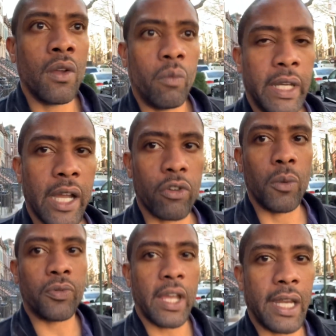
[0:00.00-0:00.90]
We got
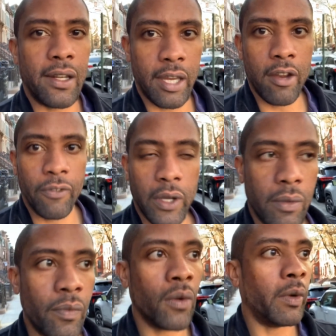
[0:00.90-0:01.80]
groups like Antifa,
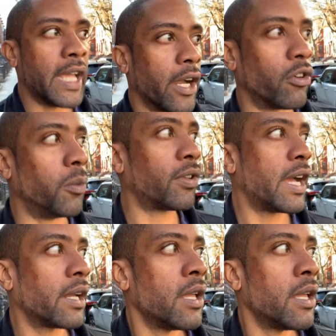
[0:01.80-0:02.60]
we got groups like